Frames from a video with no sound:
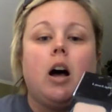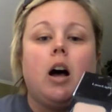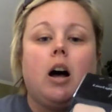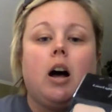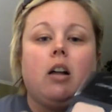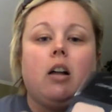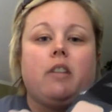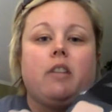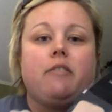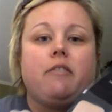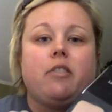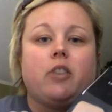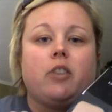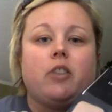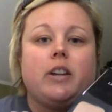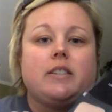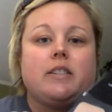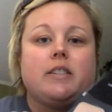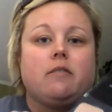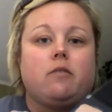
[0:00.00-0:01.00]
olive
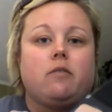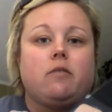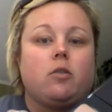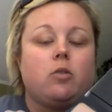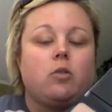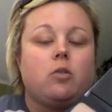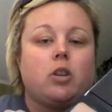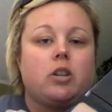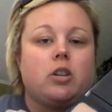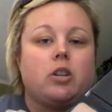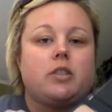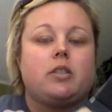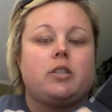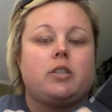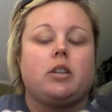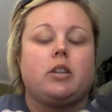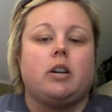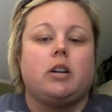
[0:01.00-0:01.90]
threes and fours.